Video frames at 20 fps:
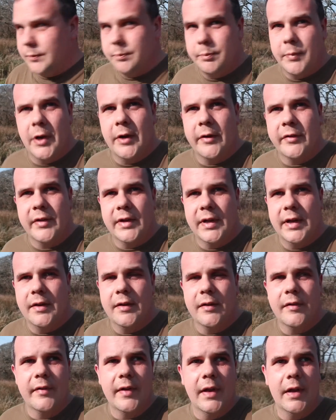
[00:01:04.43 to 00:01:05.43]
basking in
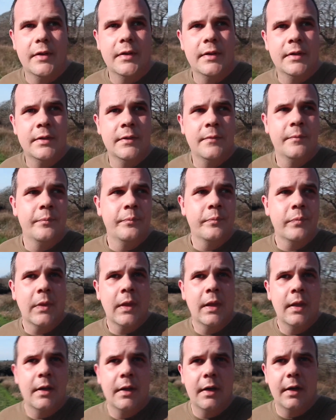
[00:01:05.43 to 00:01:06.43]
the sun,
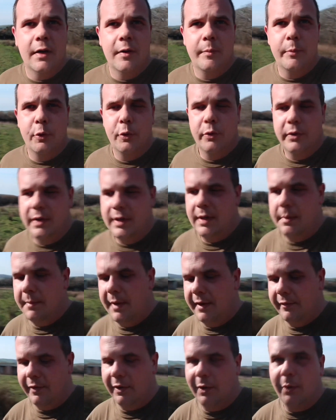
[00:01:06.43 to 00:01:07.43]
and I bought the
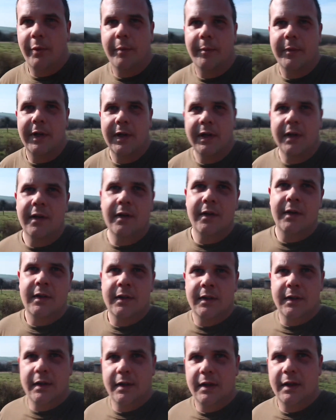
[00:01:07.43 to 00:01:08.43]
Mavic with me,
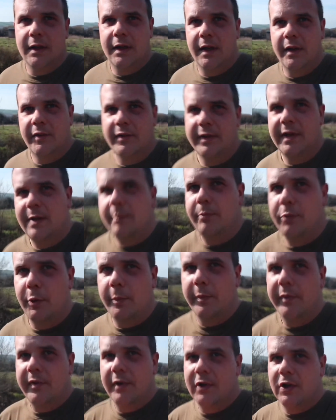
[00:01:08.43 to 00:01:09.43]
and as I keep
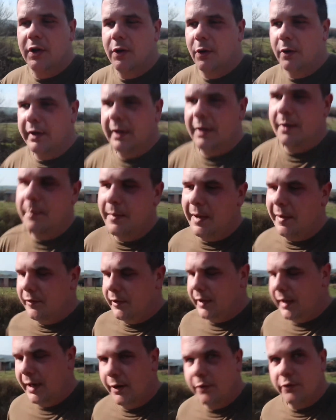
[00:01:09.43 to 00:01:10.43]
promising you, I'll get the
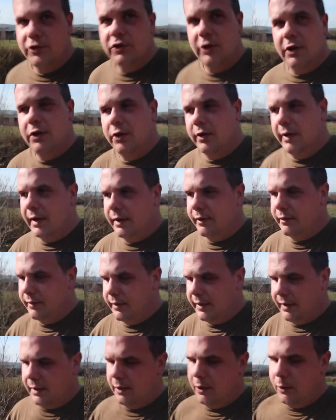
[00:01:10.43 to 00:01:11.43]
Mavic out and show you that
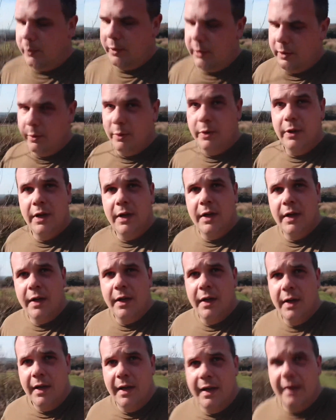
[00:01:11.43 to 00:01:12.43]
I will.
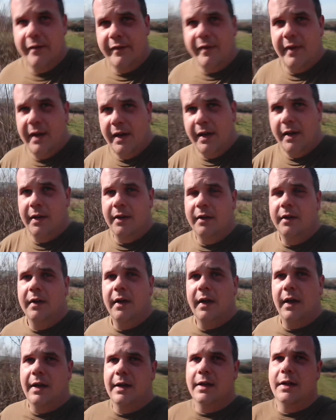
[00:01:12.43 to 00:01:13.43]
It's here,
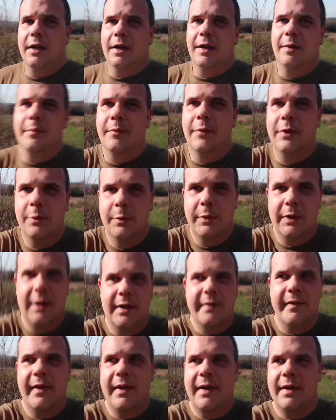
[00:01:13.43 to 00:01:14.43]
and we're
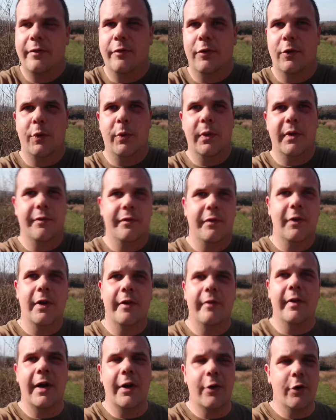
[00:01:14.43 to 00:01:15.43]
going to take it for a quick
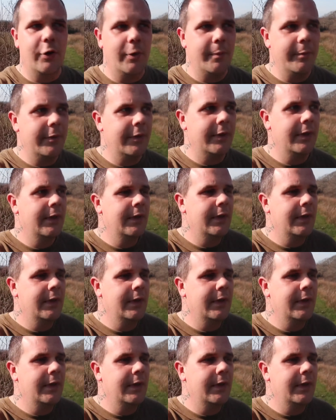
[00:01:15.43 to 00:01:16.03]
flight around the common,